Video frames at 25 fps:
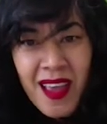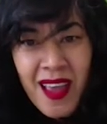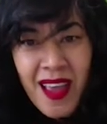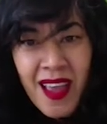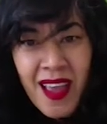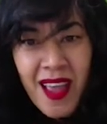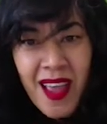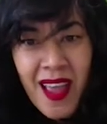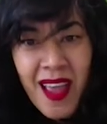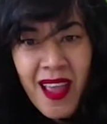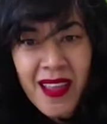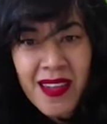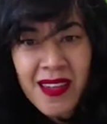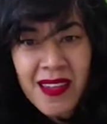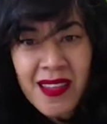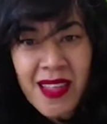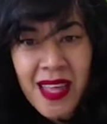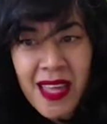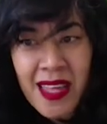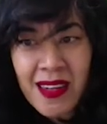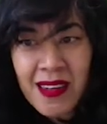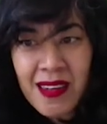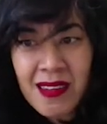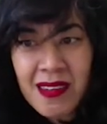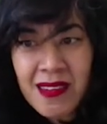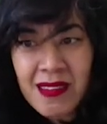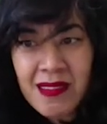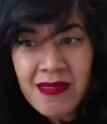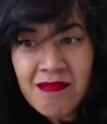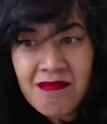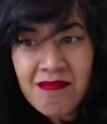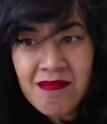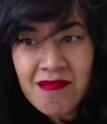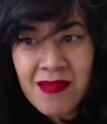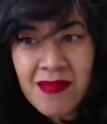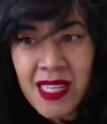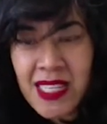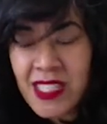And then
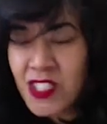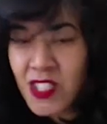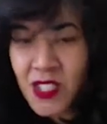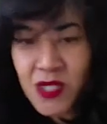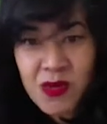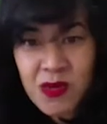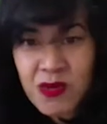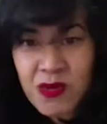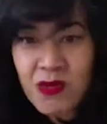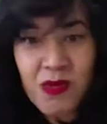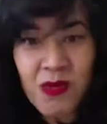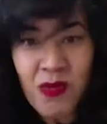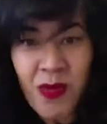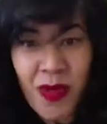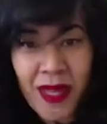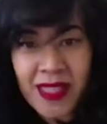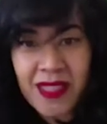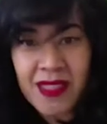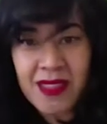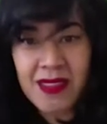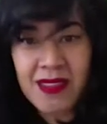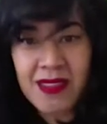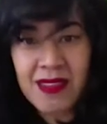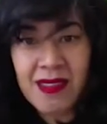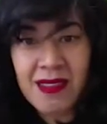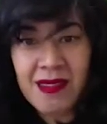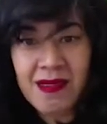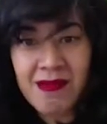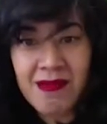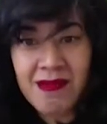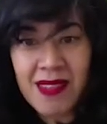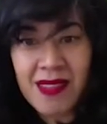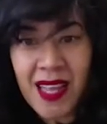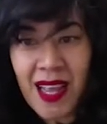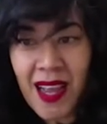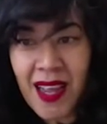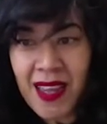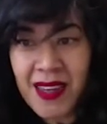it just went
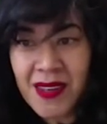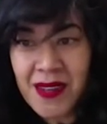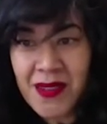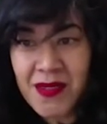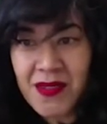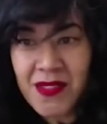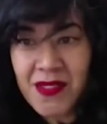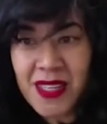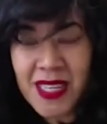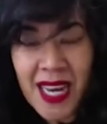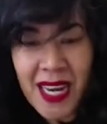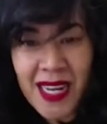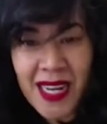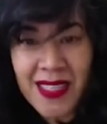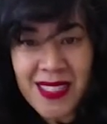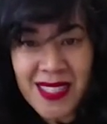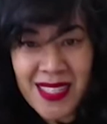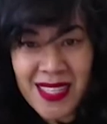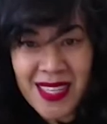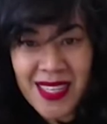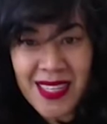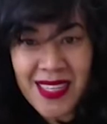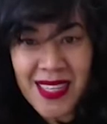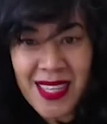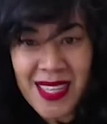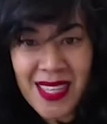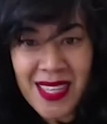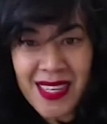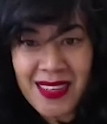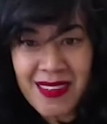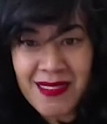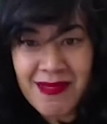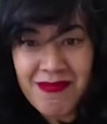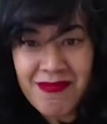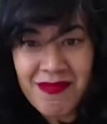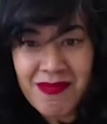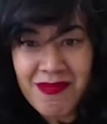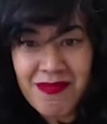kind of crazy. And
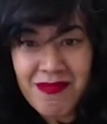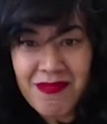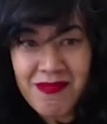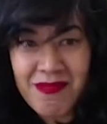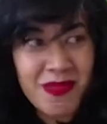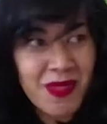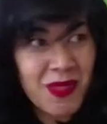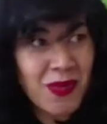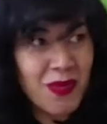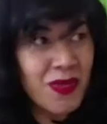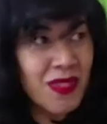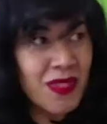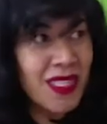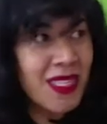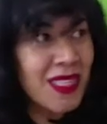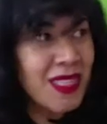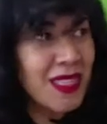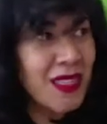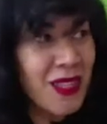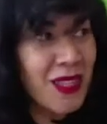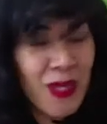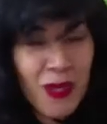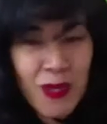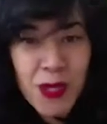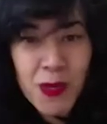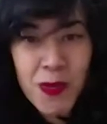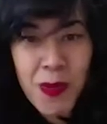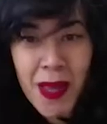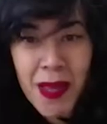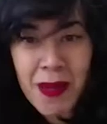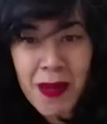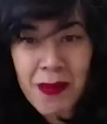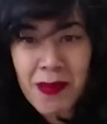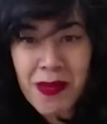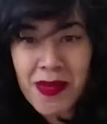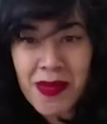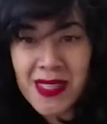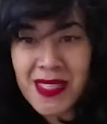then it was in the
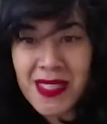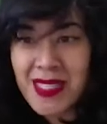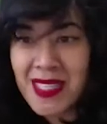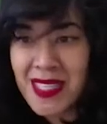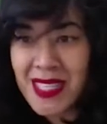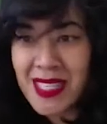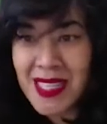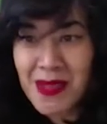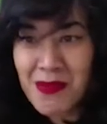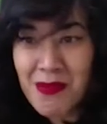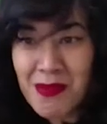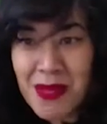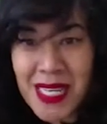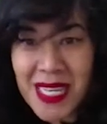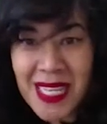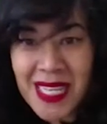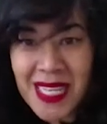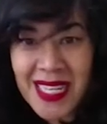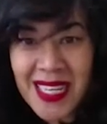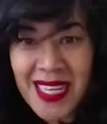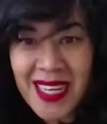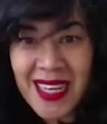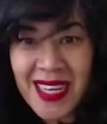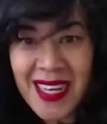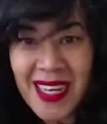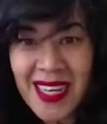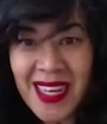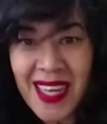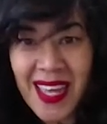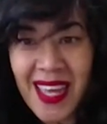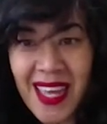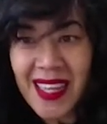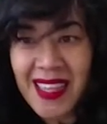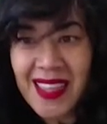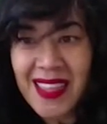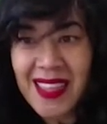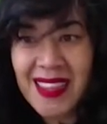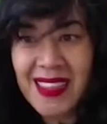newspapers and in the media,
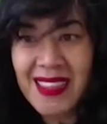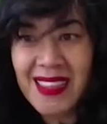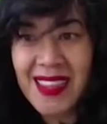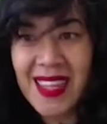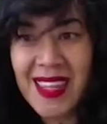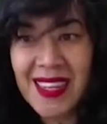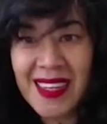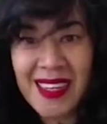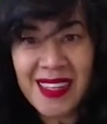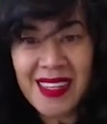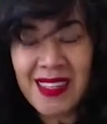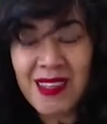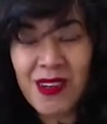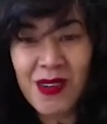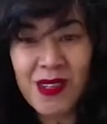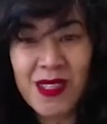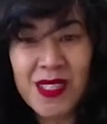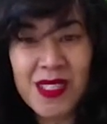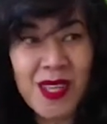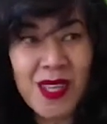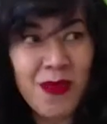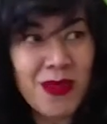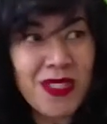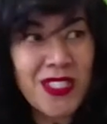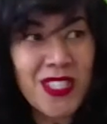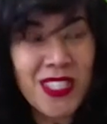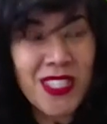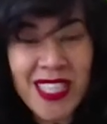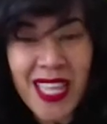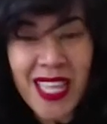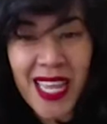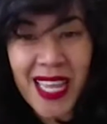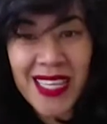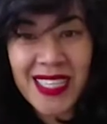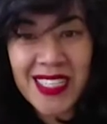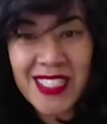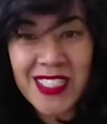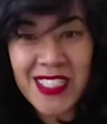and then it got so much
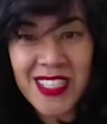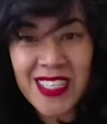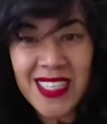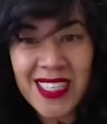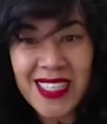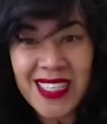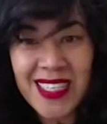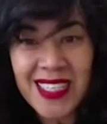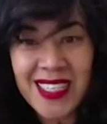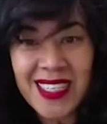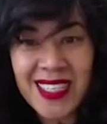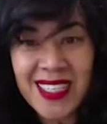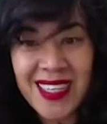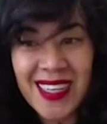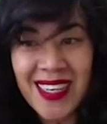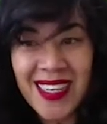attention.